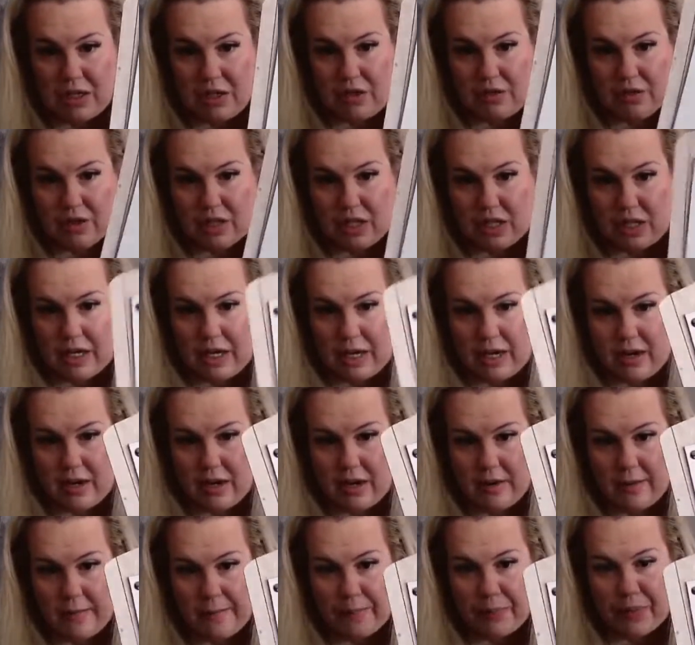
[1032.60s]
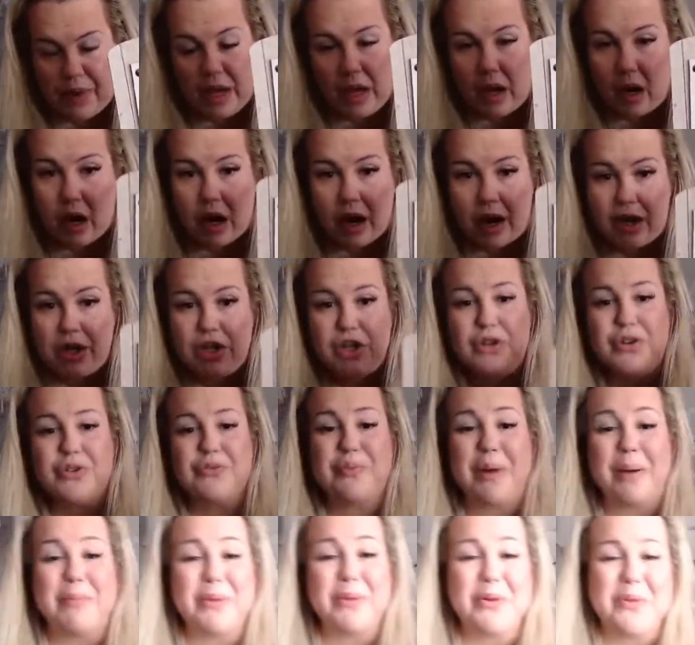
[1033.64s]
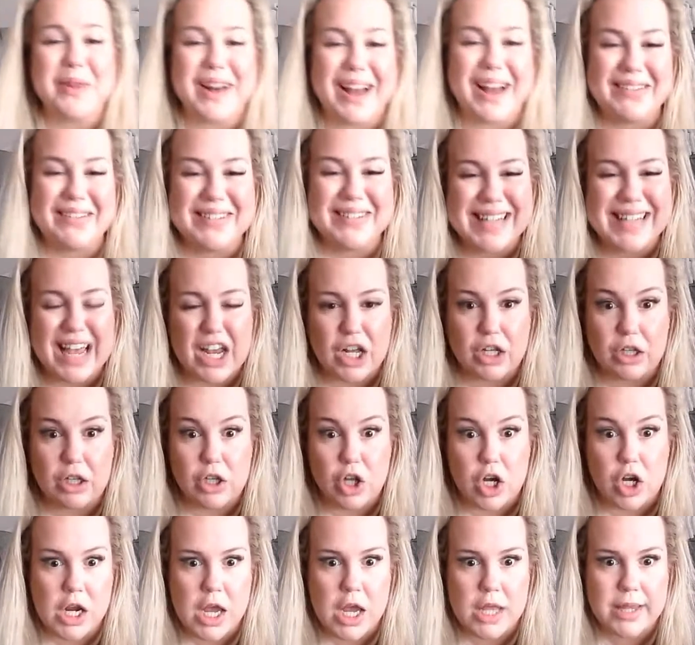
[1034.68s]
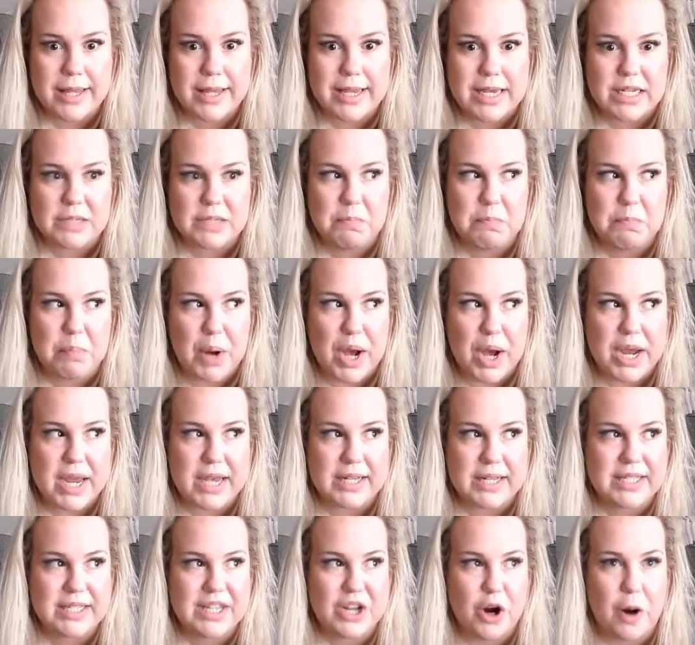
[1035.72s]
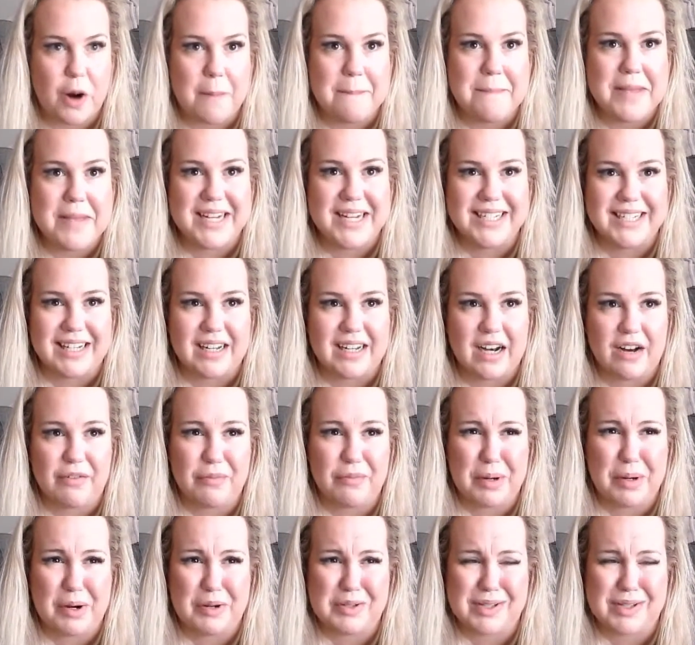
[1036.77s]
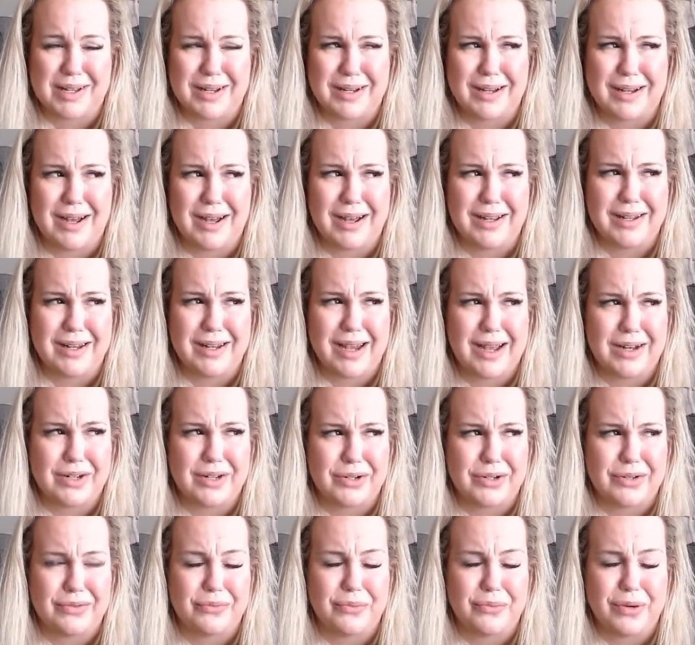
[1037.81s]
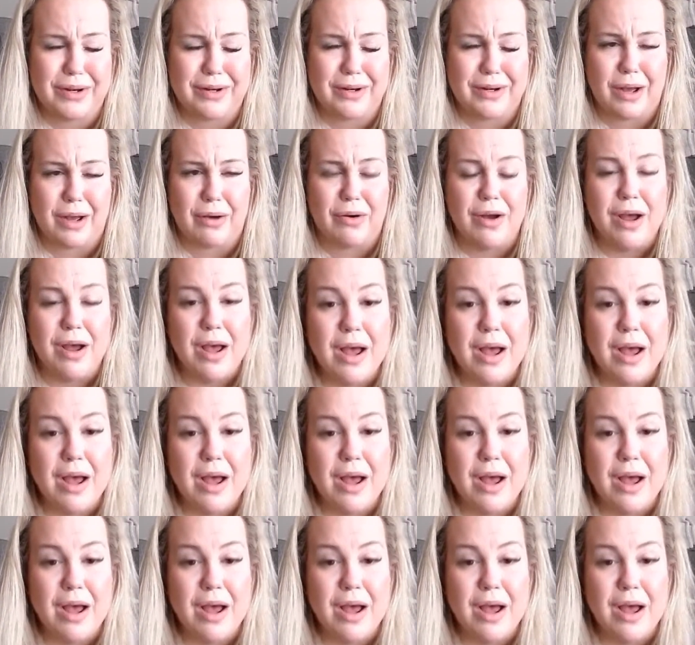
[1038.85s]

You've seen it? All right, you remember when I was like, look at these buckets, they're amazing, and everybody was like, oh, yeah.